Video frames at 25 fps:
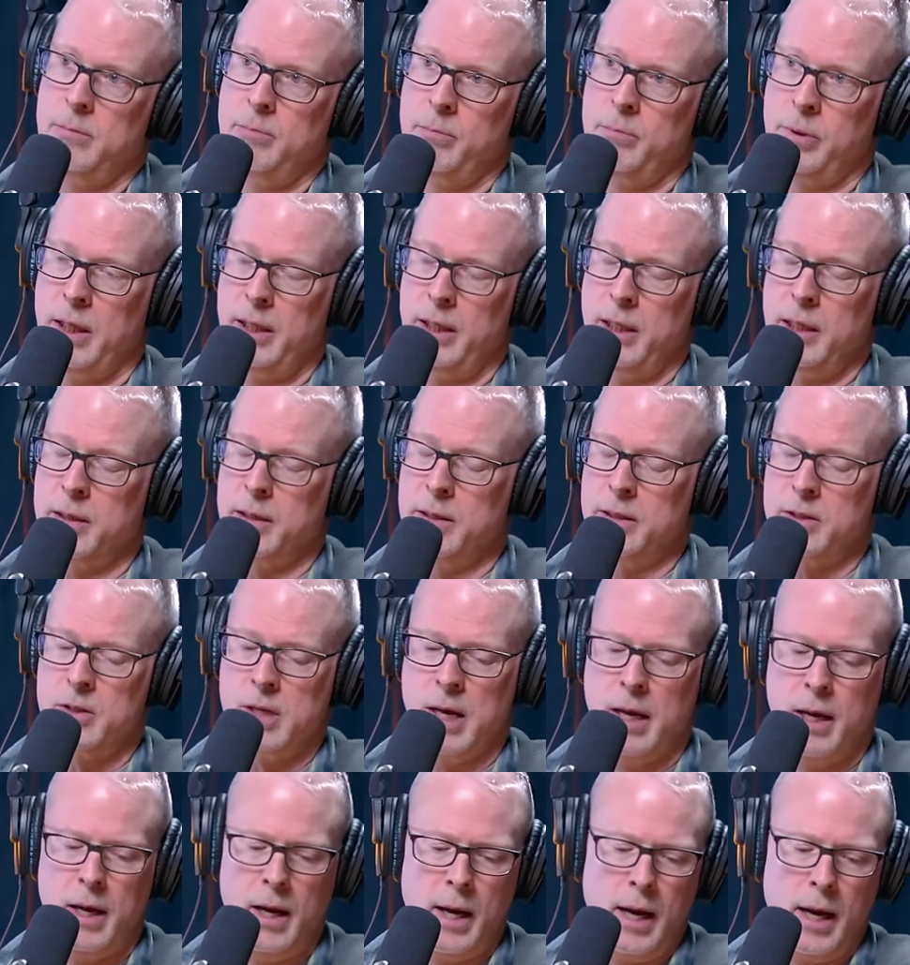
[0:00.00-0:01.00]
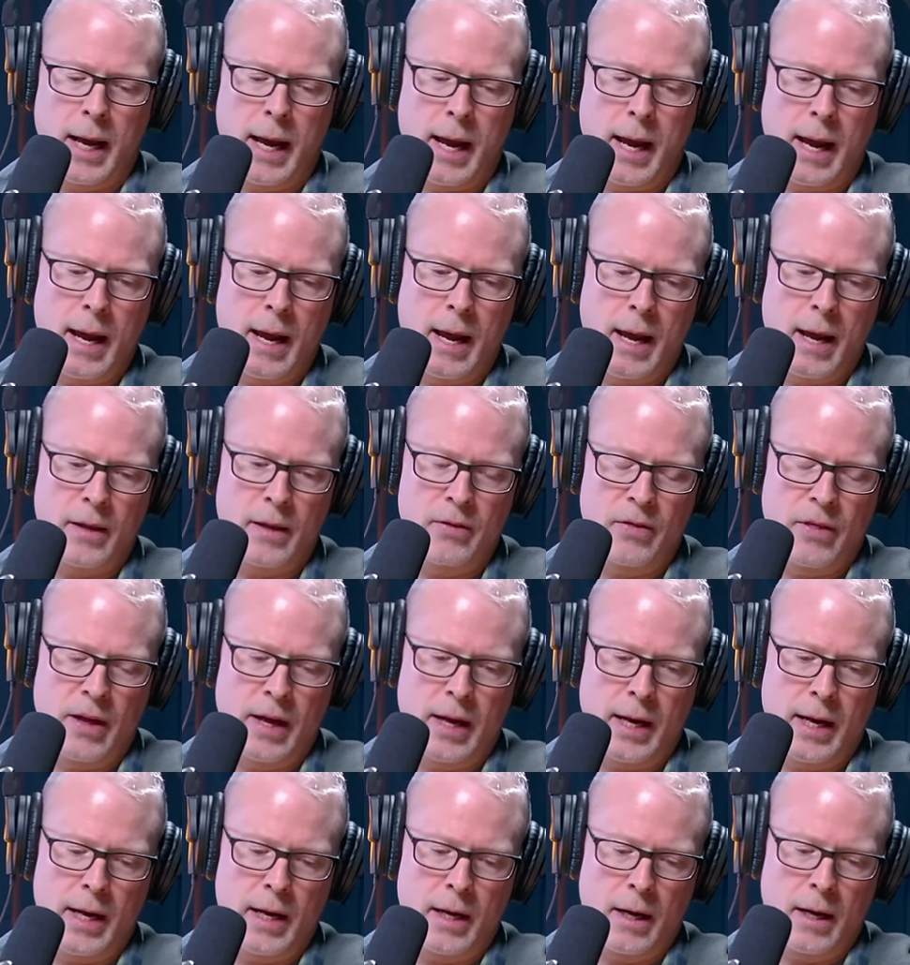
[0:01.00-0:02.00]
Bloody cunts. And
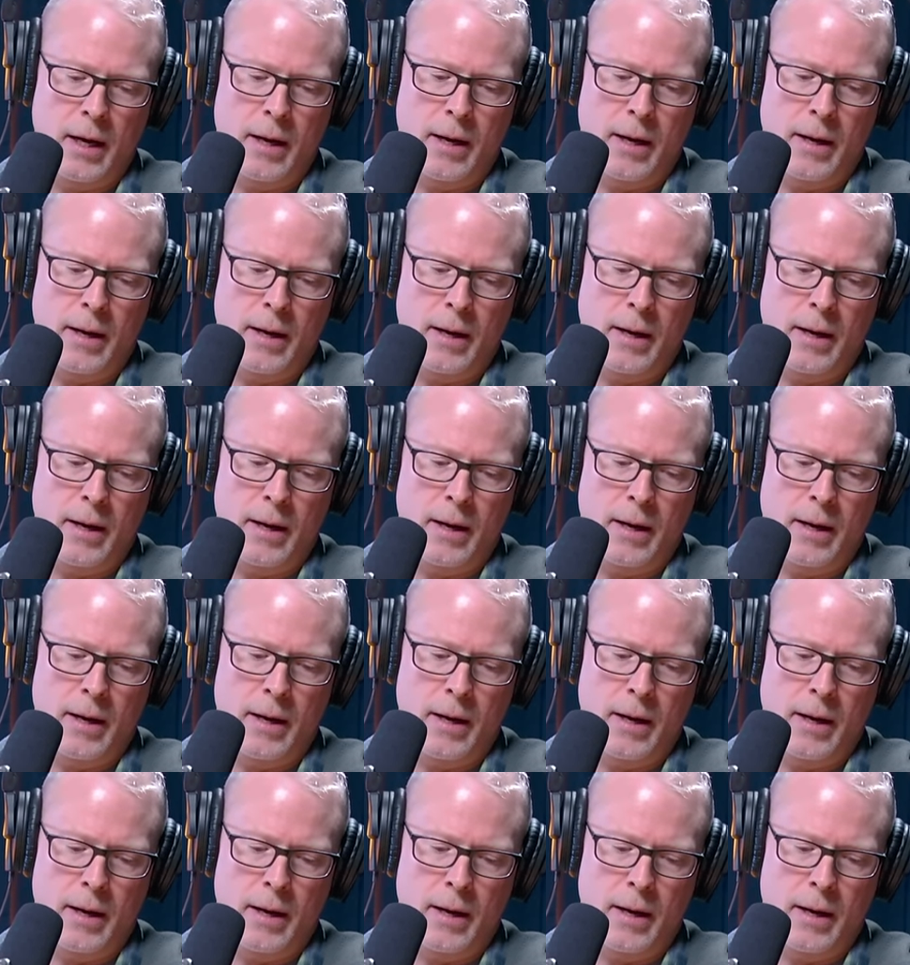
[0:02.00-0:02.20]
they